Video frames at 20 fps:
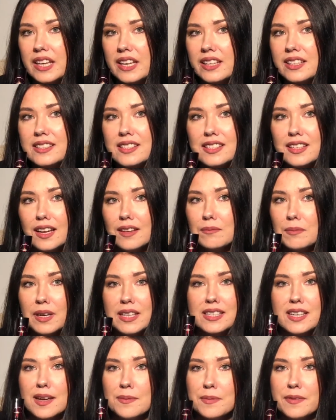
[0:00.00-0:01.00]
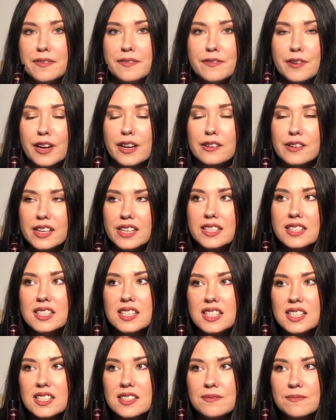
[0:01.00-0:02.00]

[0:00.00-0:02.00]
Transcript: It's not my type of fragrance.